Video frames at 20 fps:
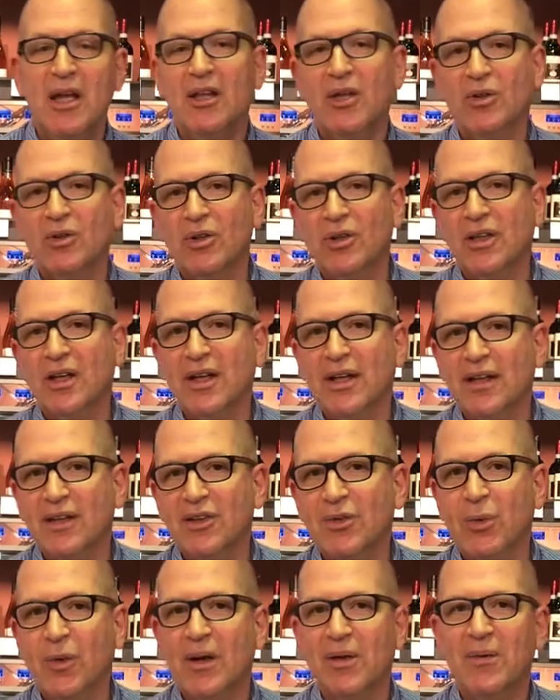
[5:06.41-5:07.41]
they're looking at a
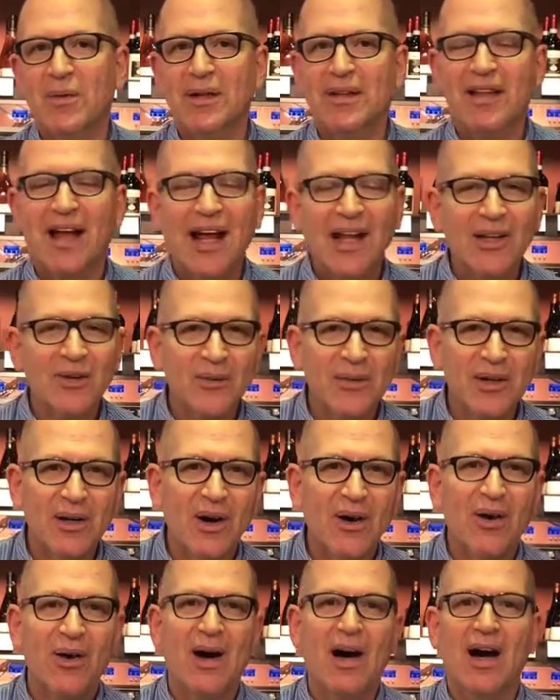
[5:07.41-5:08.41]
$21
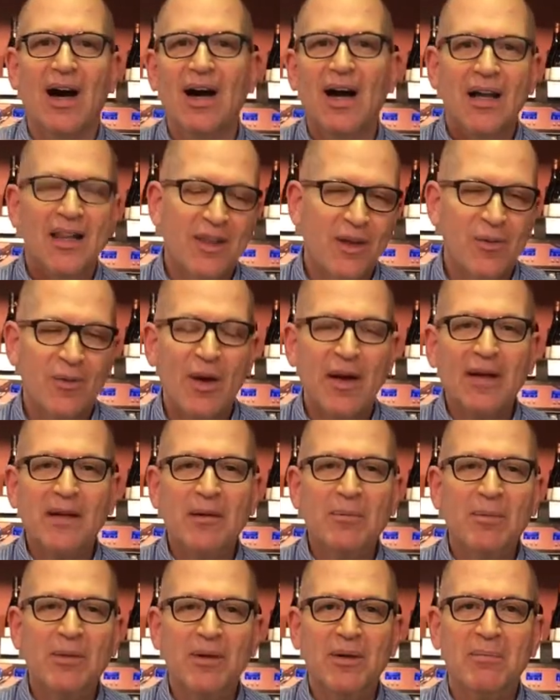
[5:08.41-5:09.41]
Rioja, they're ready
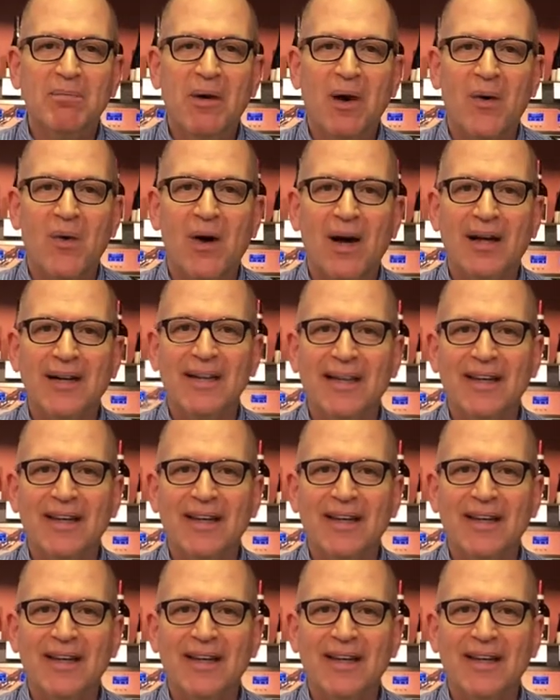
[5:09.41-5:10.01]
to put a bow on it.